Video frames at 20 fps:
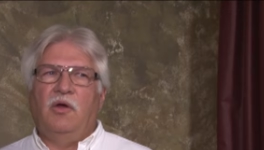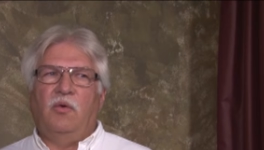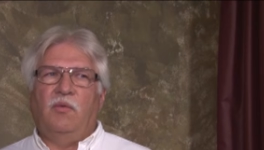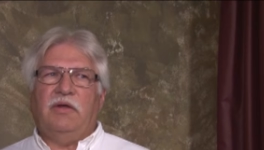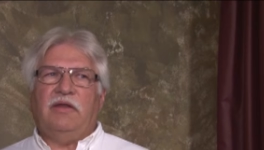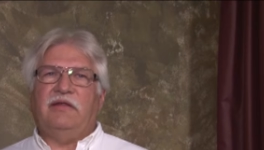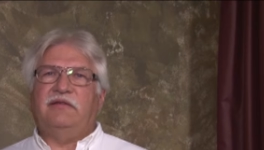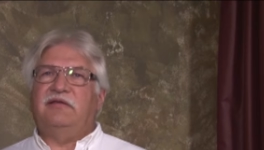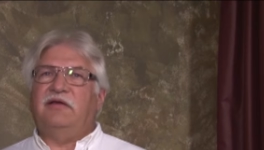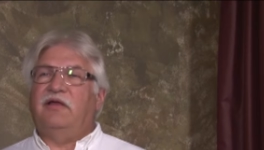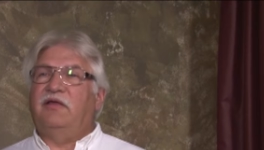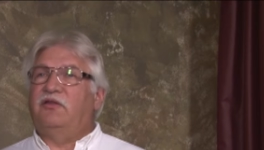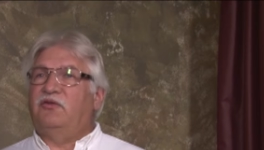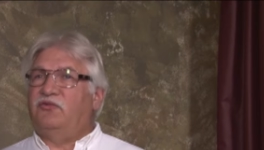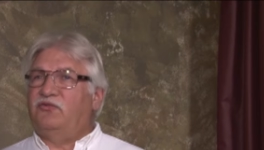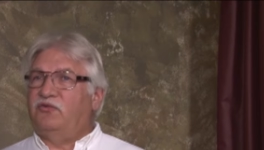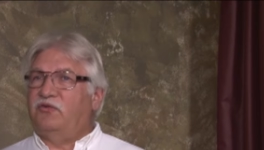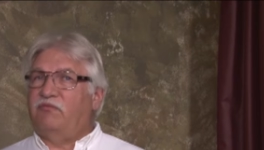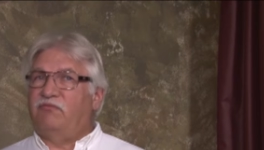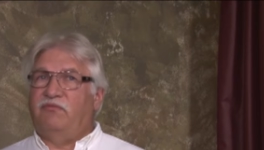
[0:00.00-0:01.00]
Well, I tell you,
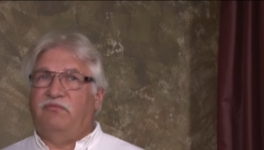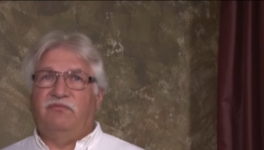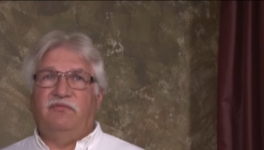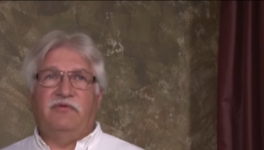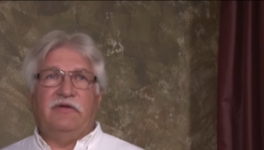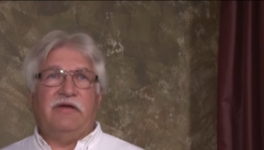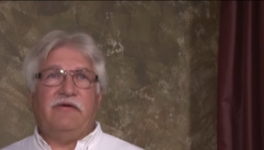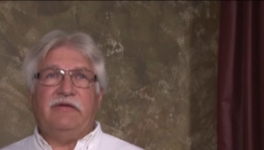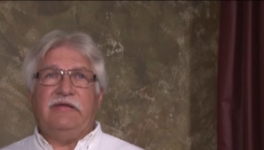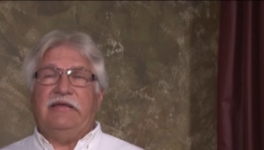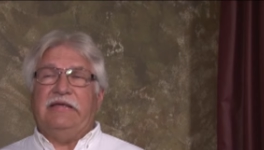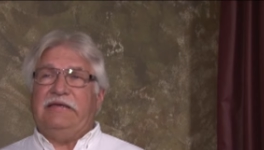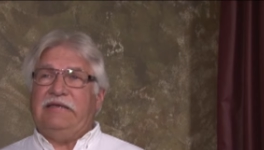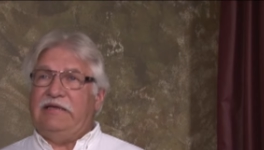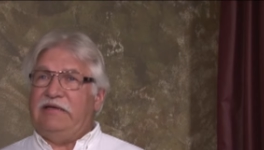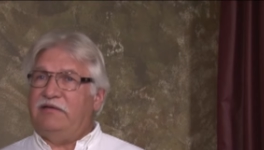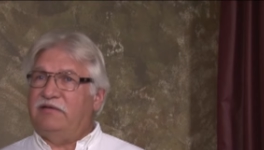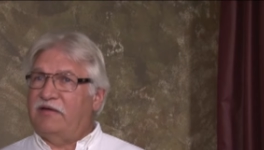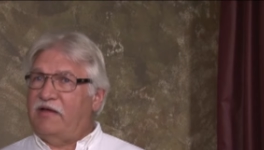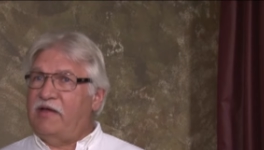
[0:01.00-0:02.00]
this is a very
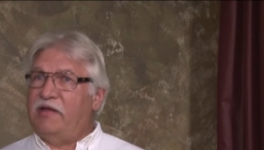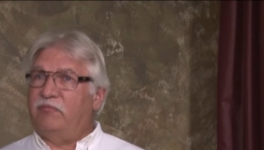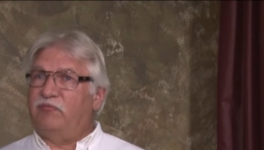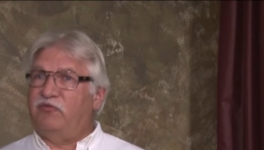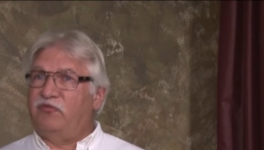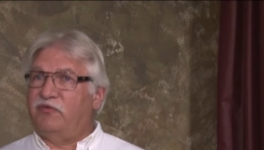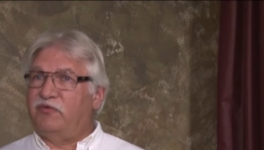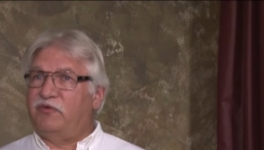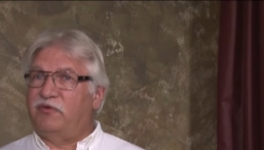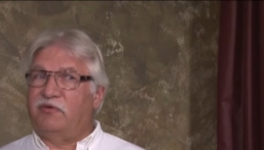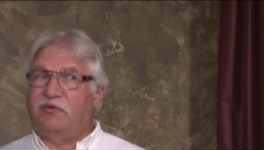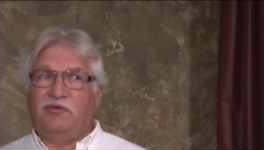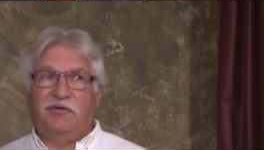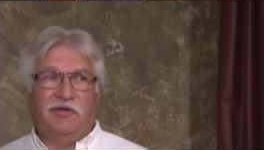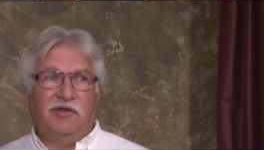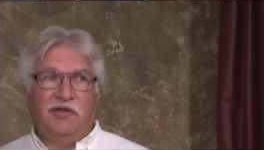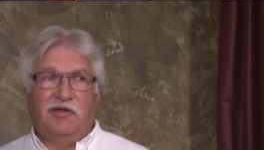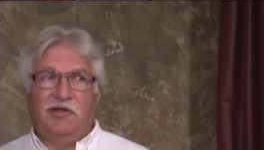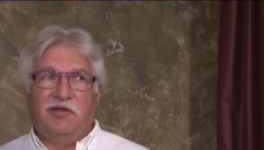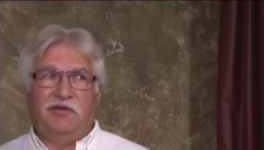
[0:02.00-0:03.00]
unique time for
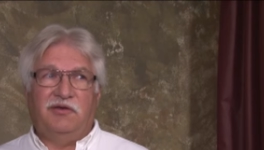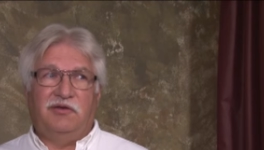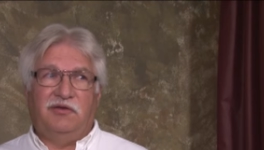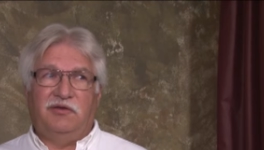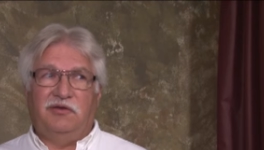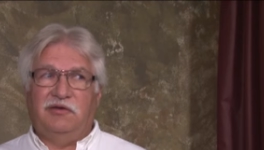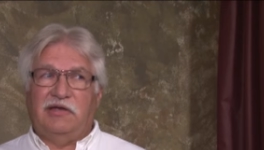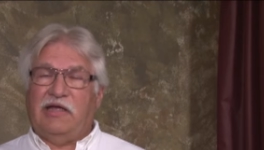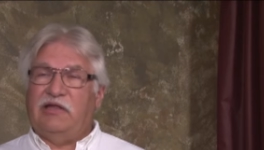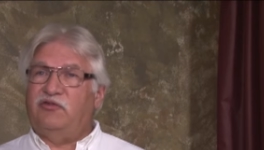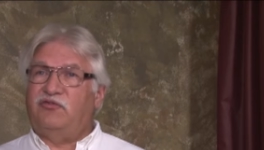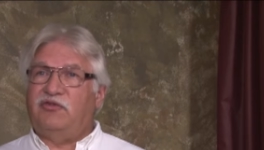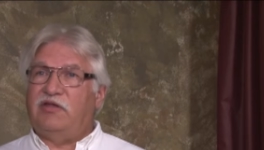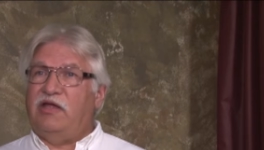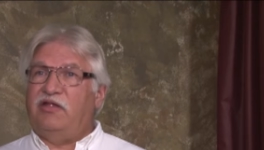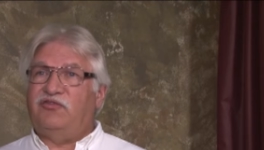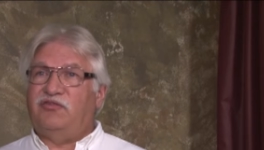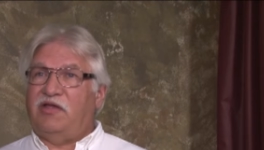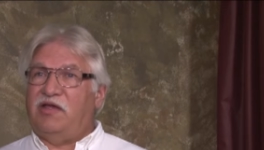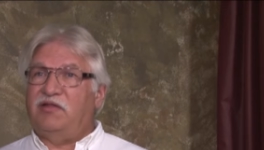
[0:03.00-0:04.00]
the United
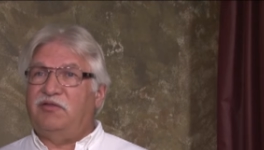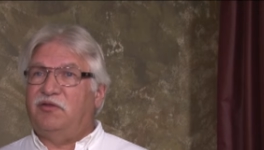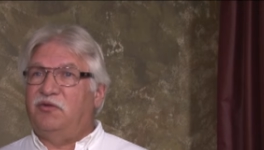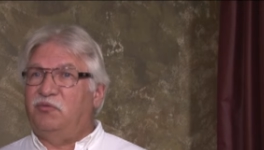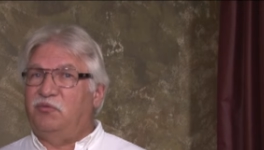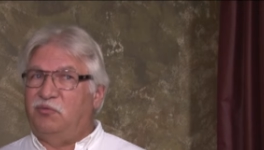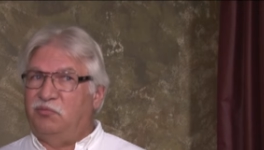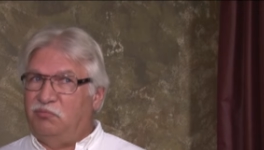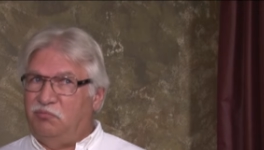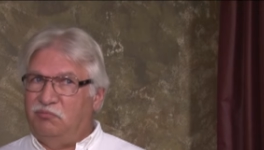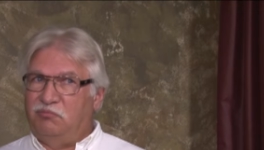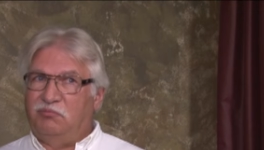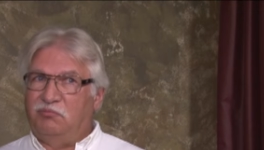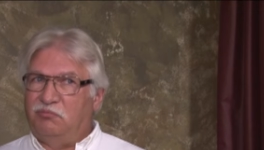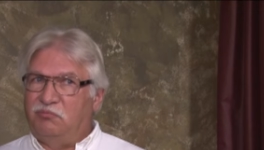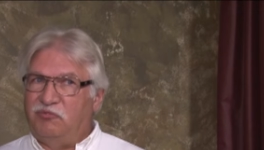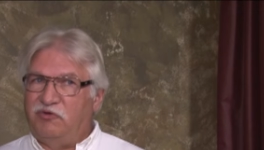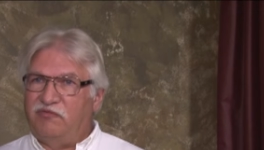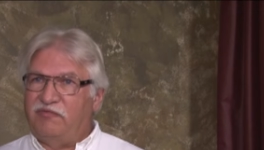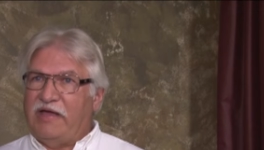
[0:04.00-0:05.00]
States and the
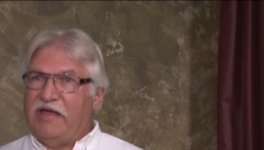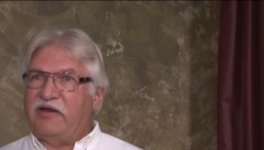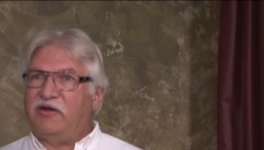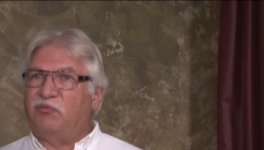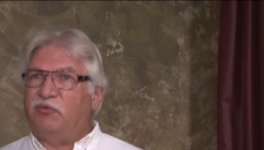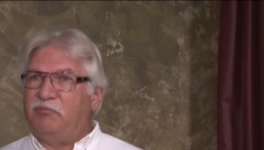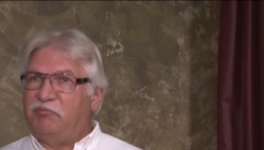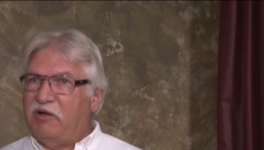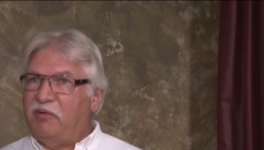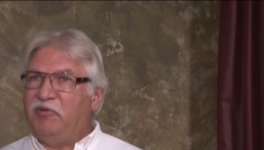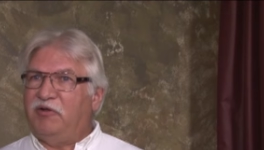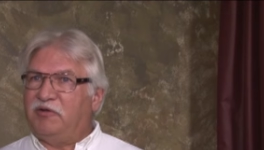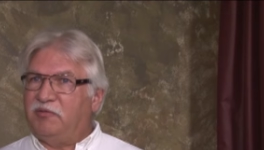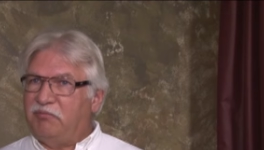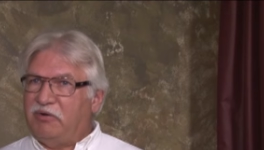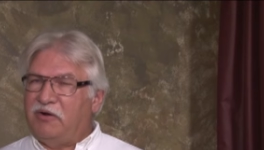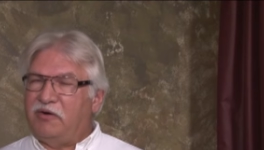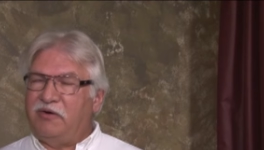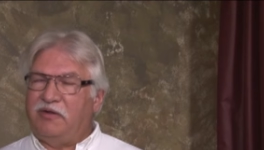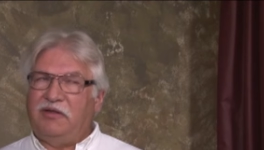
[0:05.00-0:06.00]
Nevada
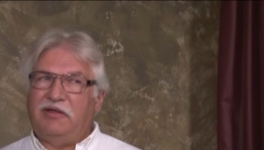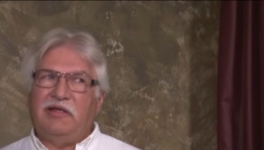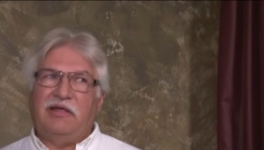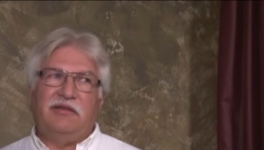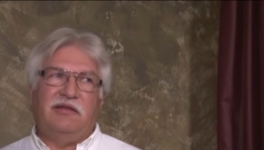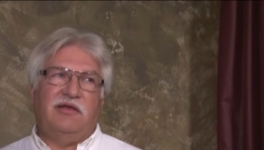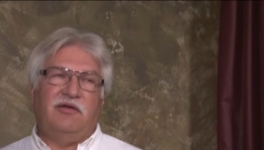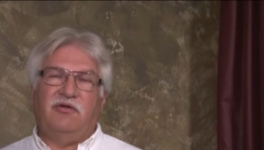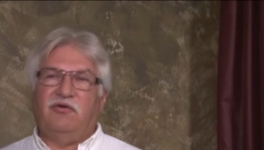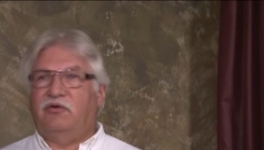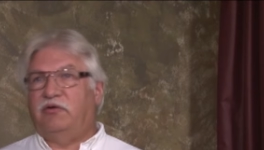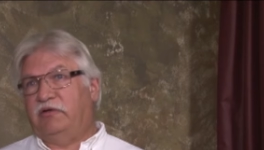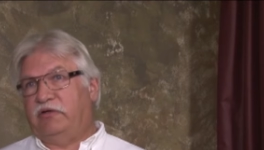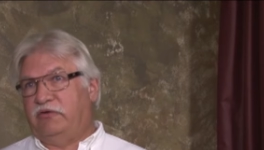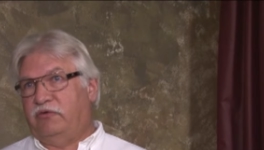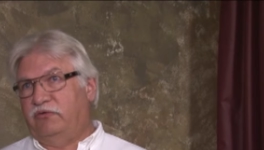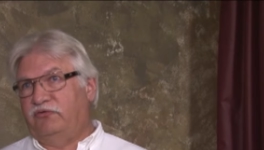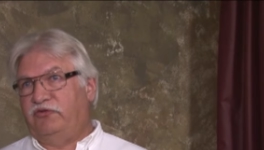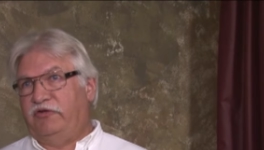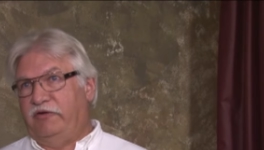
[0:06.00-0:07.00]
Republican Party, and then, of
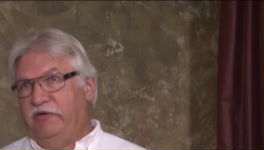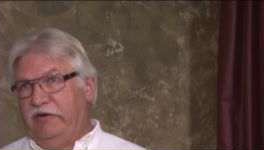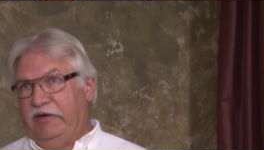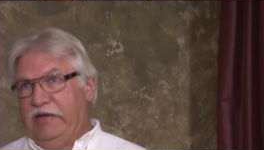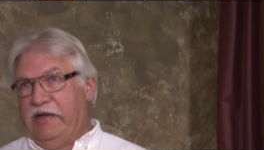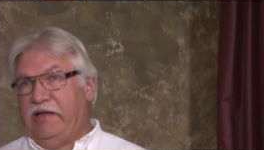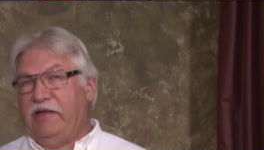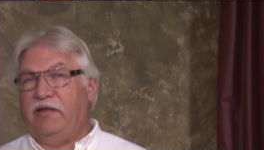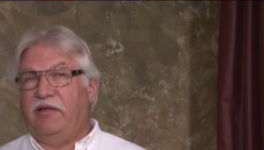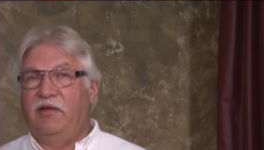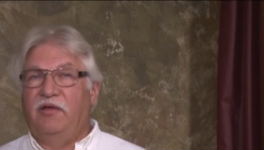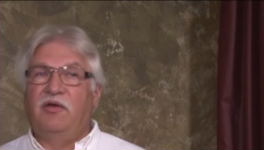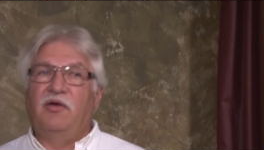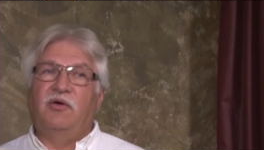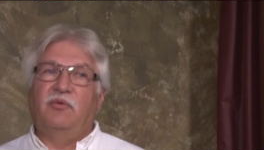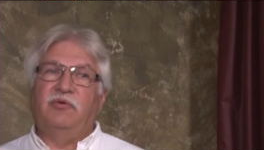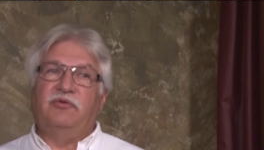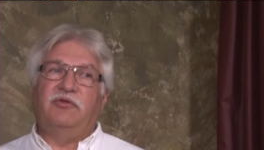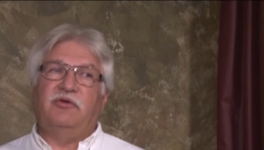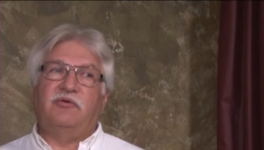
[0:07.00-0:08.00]
course, here in Nye
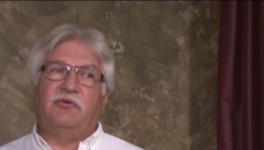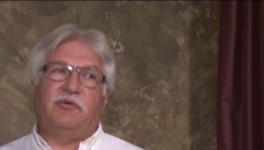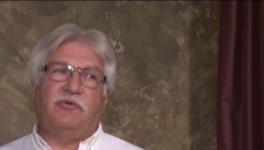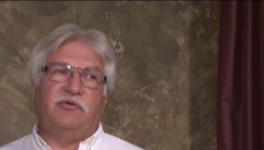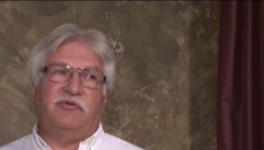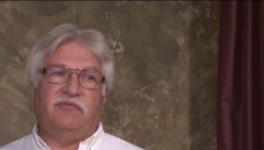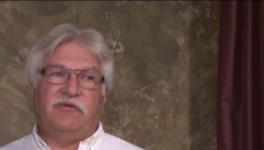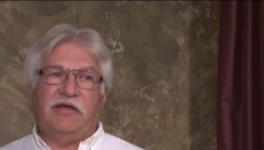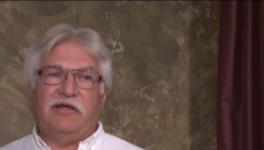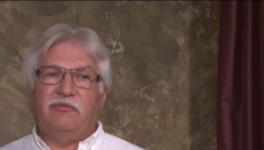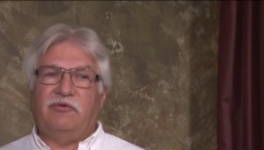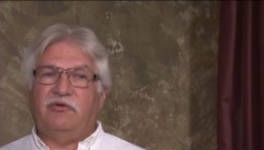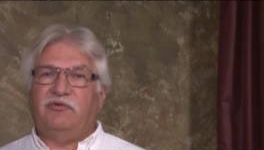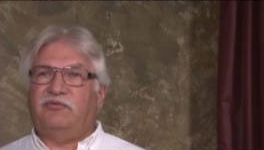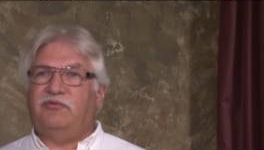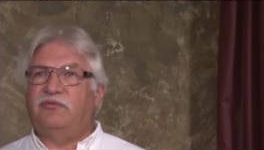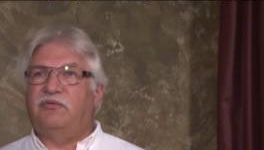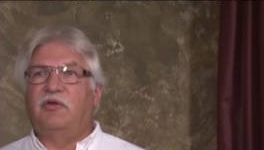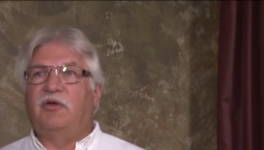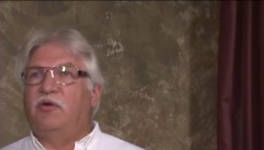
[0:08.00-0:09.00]
With the
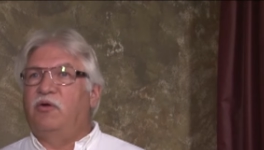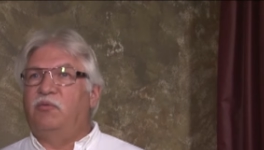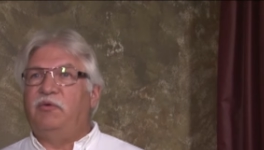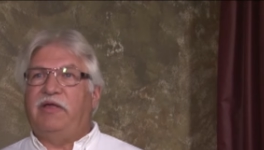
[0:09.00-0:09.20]
coronavirus,